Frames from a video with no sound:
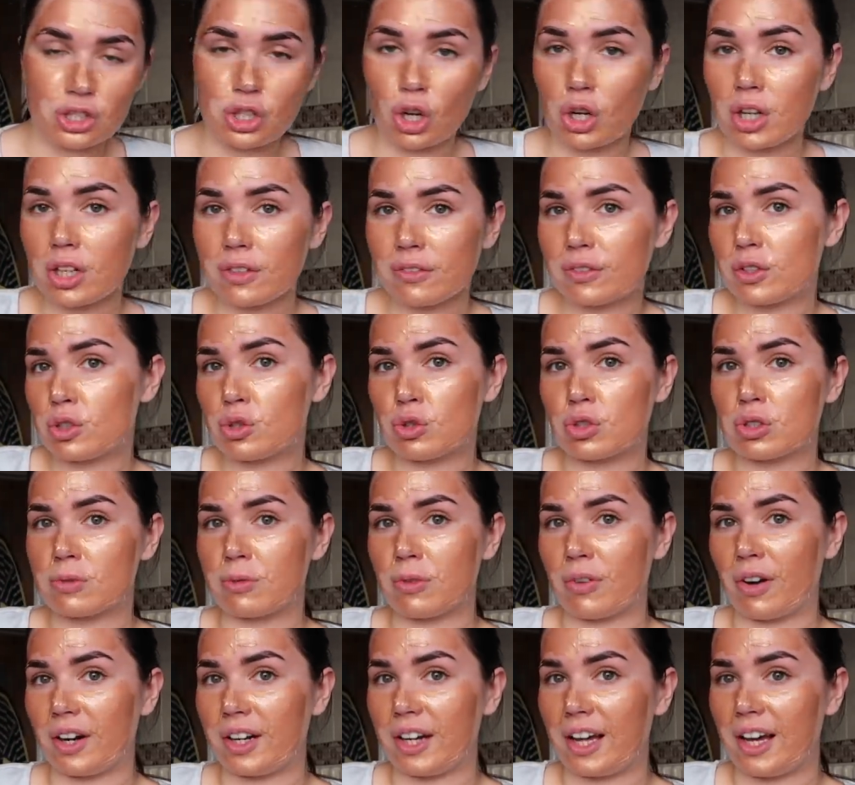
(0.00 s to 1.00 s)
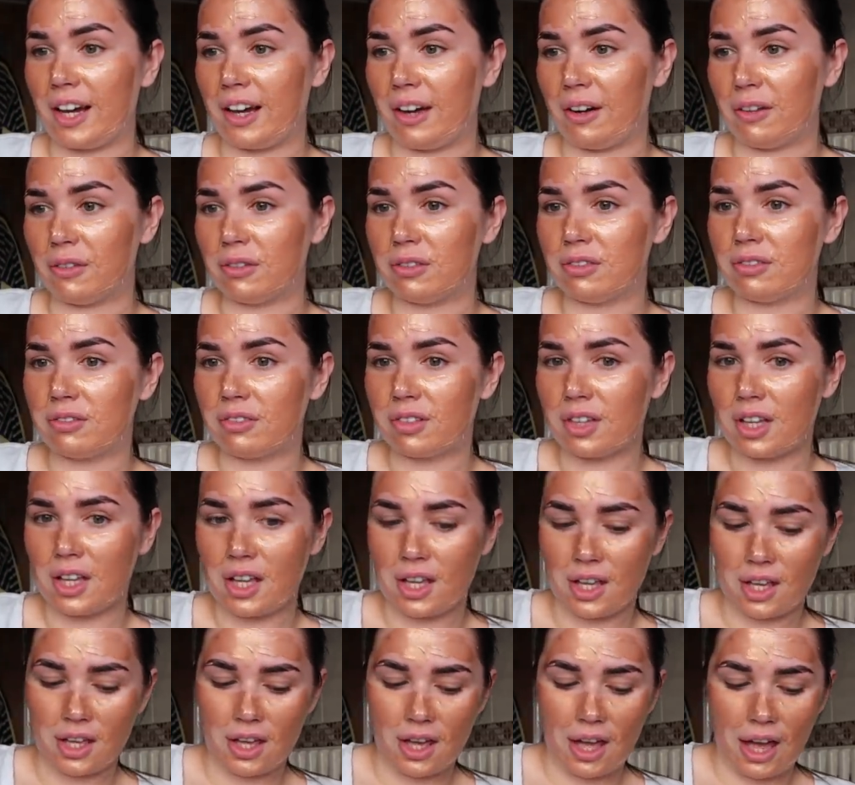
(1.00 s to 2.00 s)
Don't even talk to me right now.
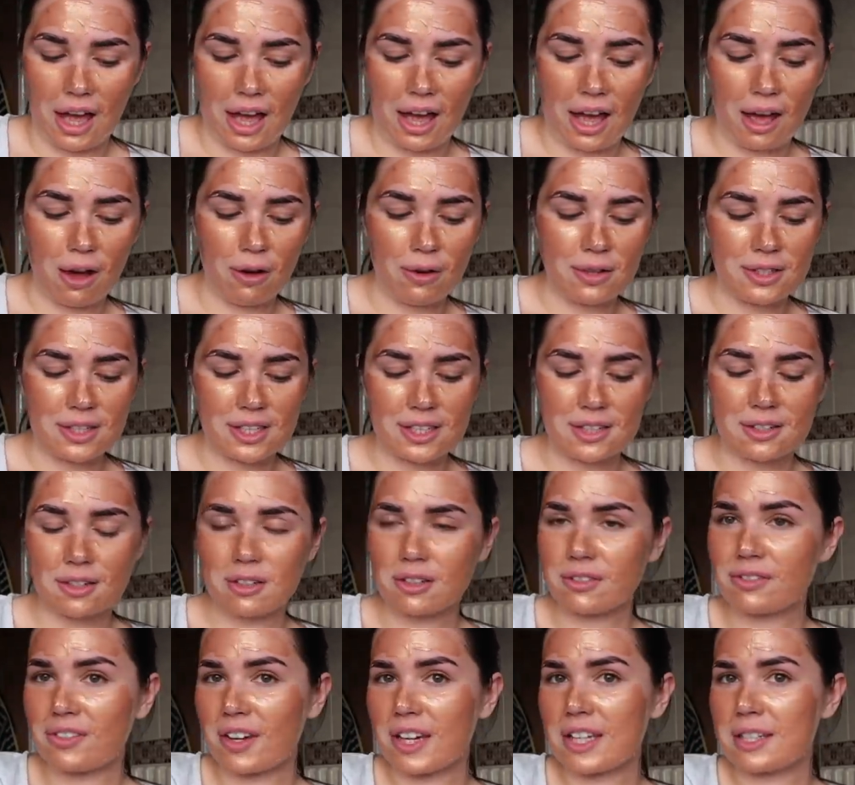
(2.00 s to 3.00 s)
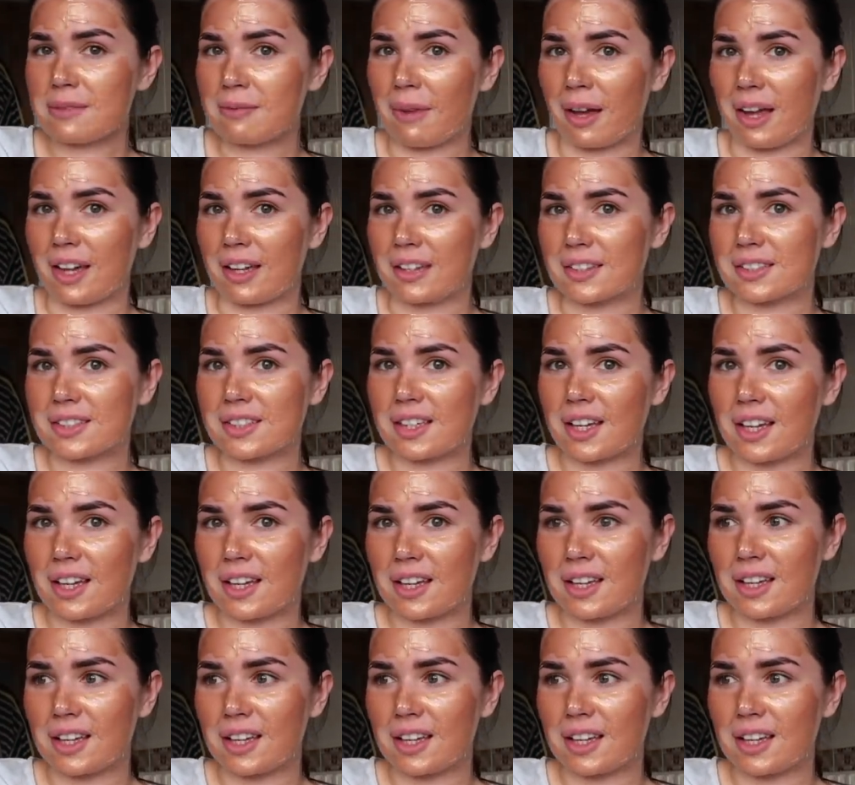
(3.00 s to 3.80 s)
How is this not a face mask?